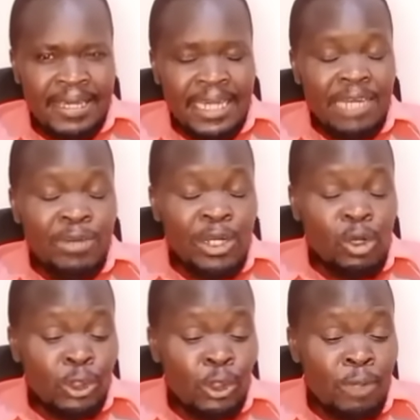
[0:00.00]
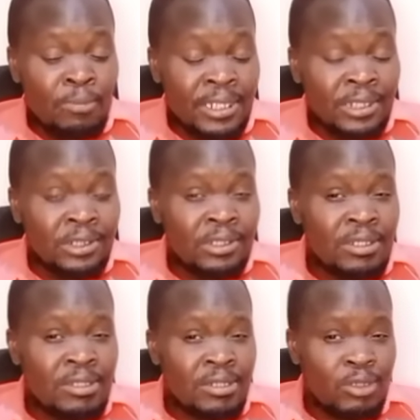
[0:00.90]
And he will also embrace
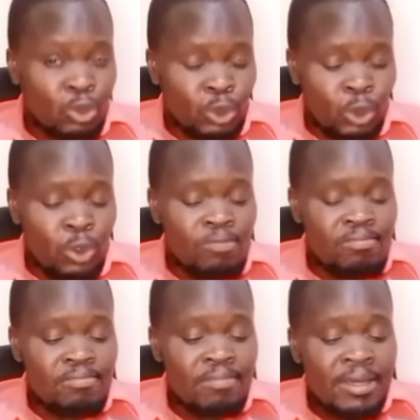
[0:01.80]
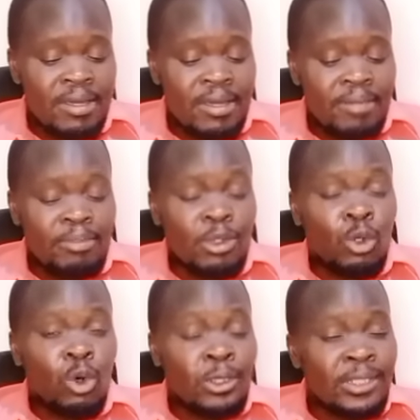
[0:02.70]
Ruto
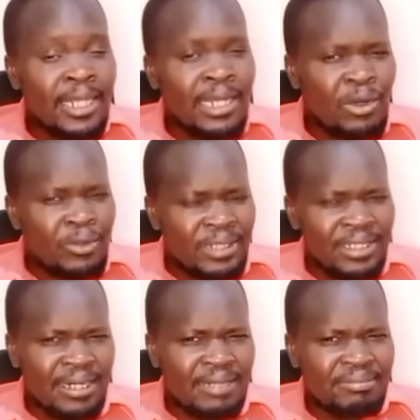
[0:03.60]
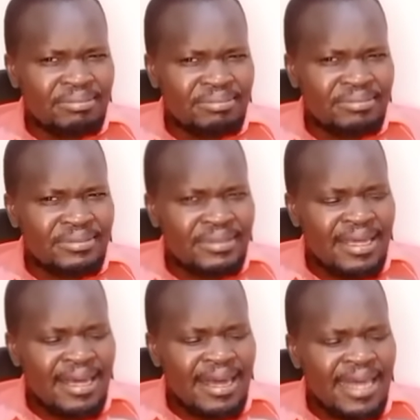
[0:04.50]
because Raila Odinga
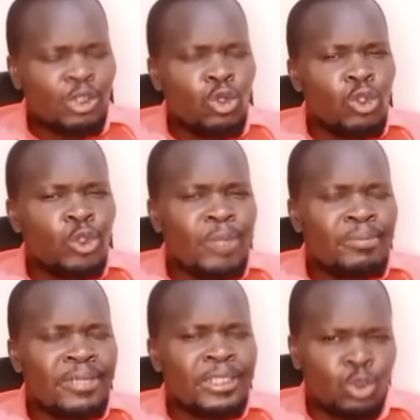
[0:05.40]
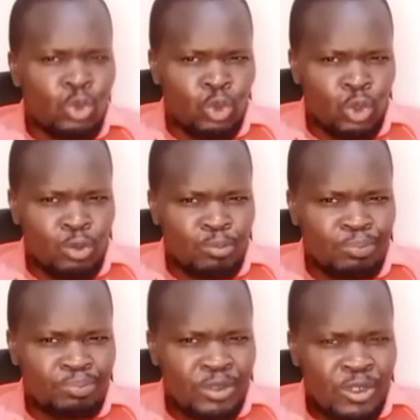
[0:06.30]
has also embraced Ruto.
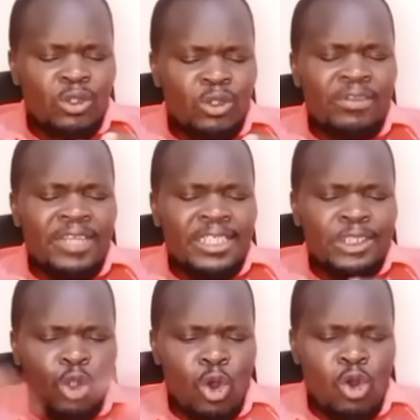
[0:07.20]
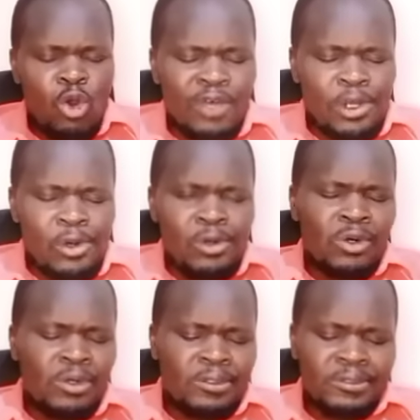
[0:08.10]
So this talk of a long
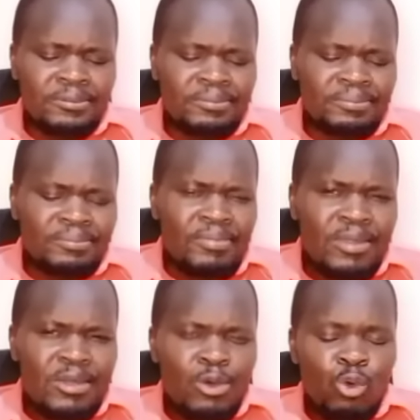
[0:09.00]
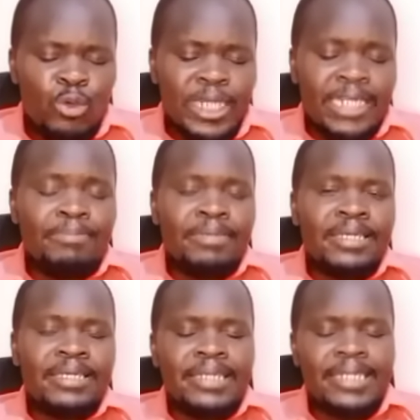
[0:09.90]
con will
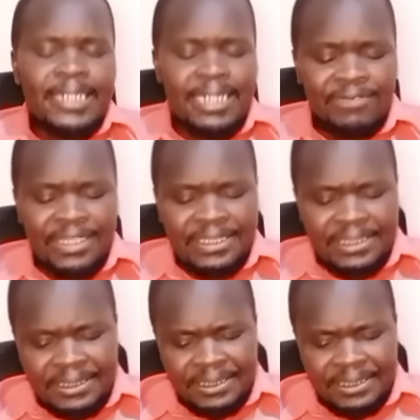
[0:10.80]
be irrelevant.